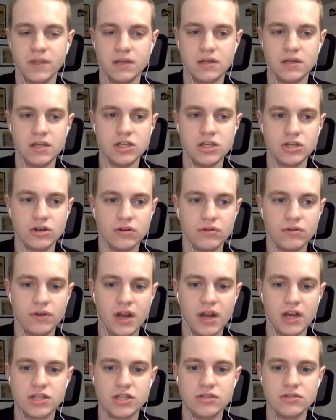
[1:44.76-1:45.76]
knee-jerk
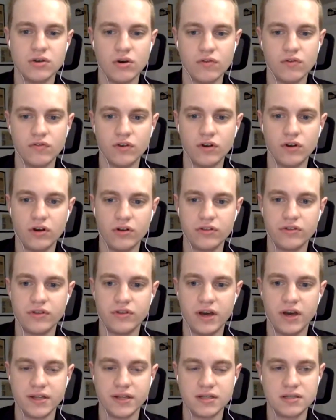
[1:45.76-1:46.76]
reactions, overall
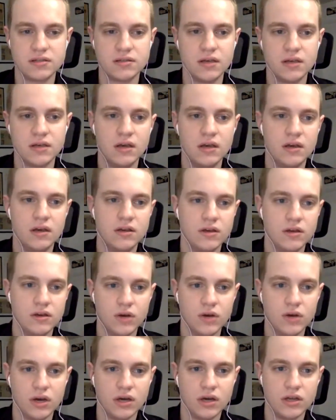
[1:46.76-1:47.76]
thoughts,
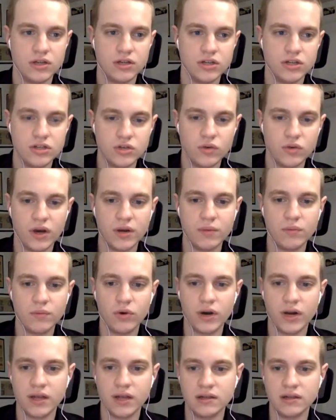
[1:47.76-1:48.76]
Juwan
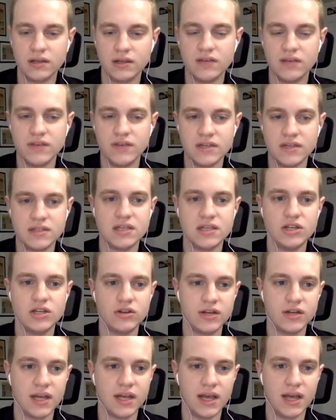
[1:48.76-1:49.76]
Morgan leaving Senior
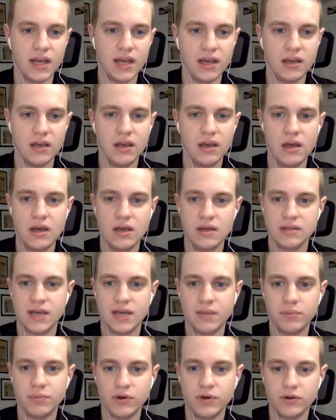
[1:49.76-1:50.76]
Day
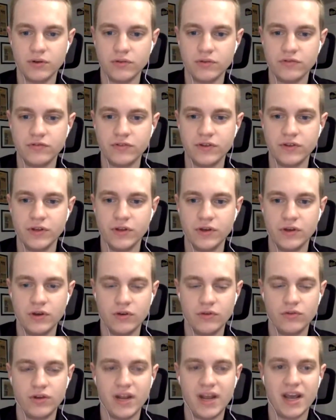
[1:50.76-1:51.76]
type of
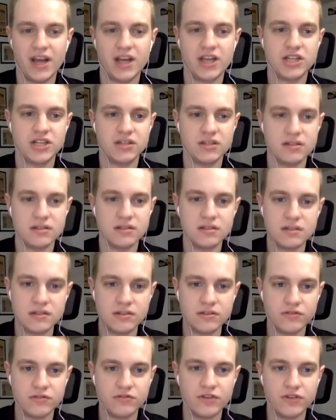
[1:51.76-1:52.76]
reactions
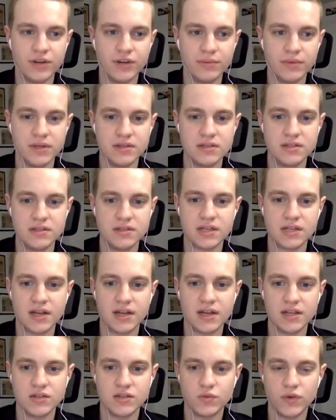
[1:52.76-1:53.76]
from
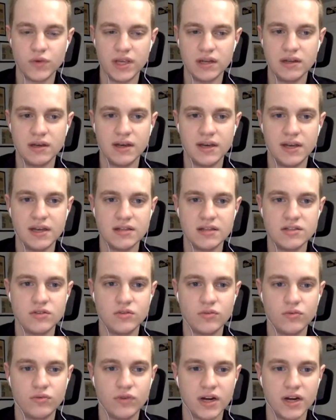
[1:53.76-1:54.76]
Sunday's win against
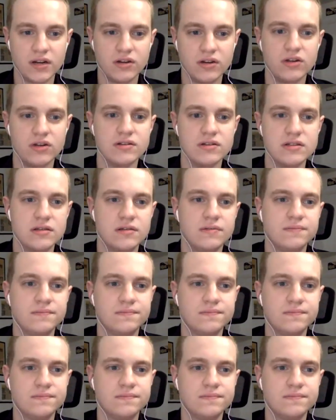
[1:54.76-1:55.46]
Rutgers?